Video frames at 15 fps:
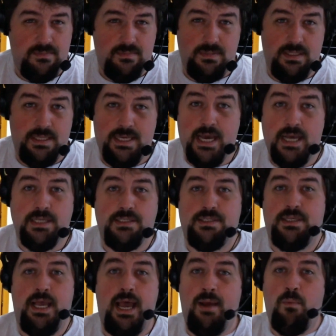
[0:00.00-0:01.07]
Yes,
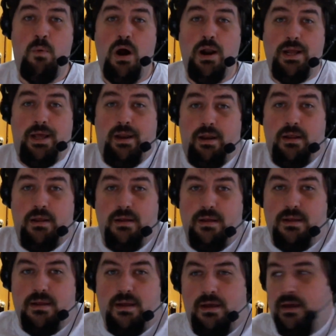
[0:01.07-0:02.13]
I want it.
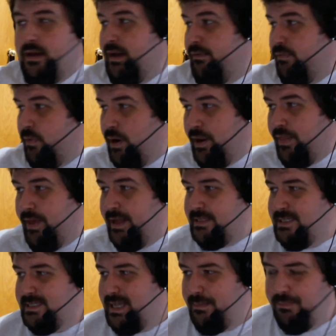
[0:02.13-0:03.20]
I've wanted that
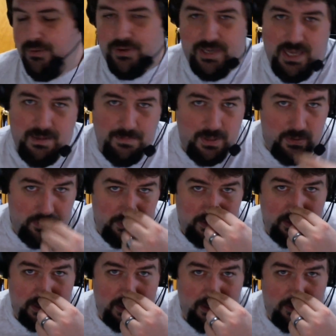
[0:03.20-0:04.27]
since that book came out in
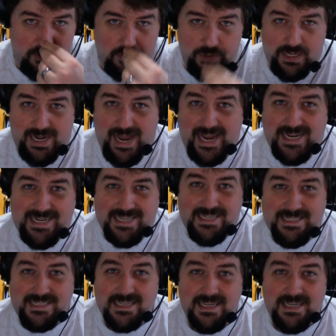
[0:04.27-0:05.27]
like the early 90s.